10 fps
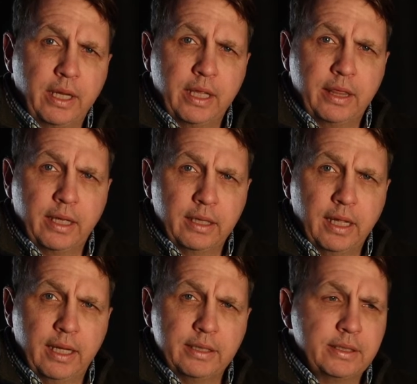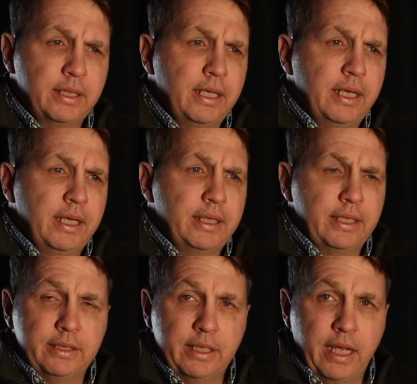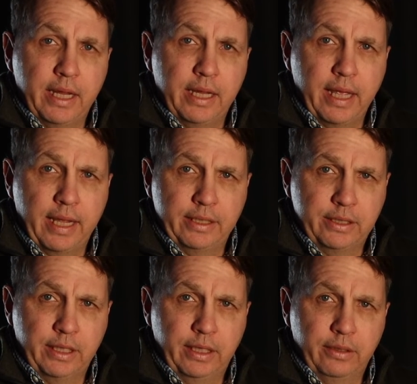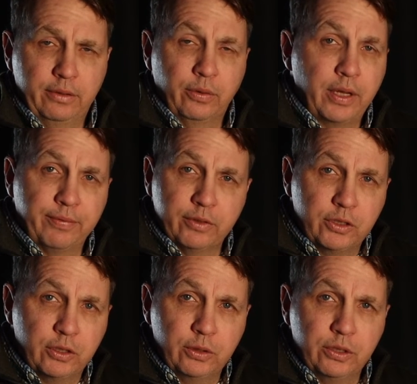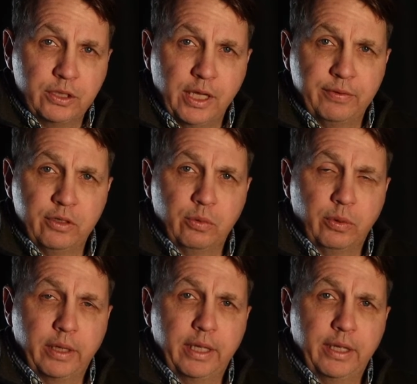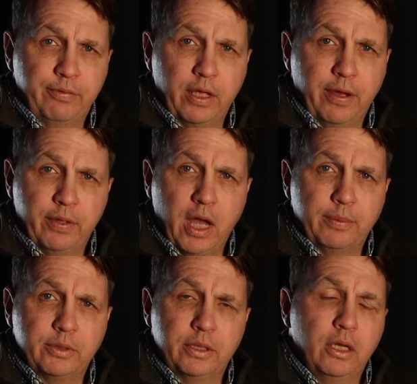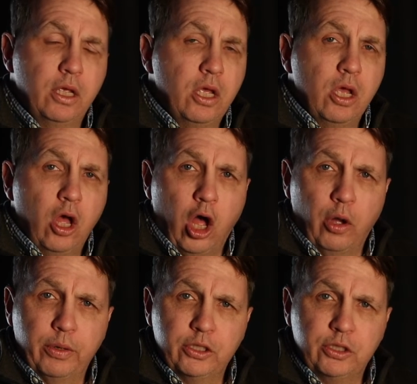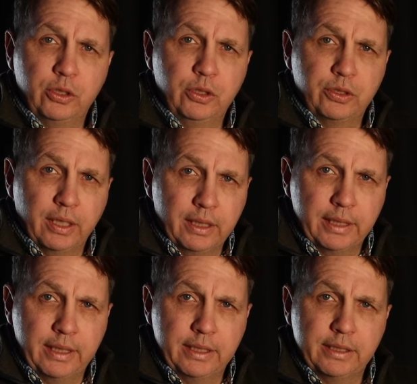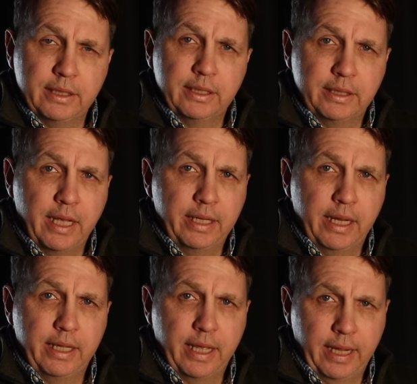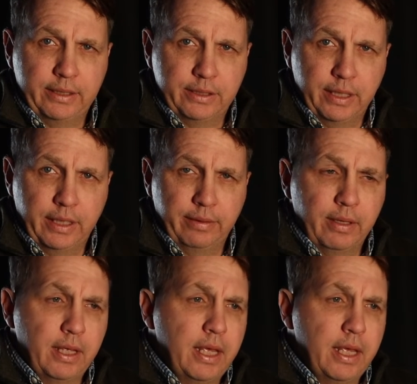anything less than 1080 HD. Don't ever choose 720 if you have the option. Always choose at least 1080 HD.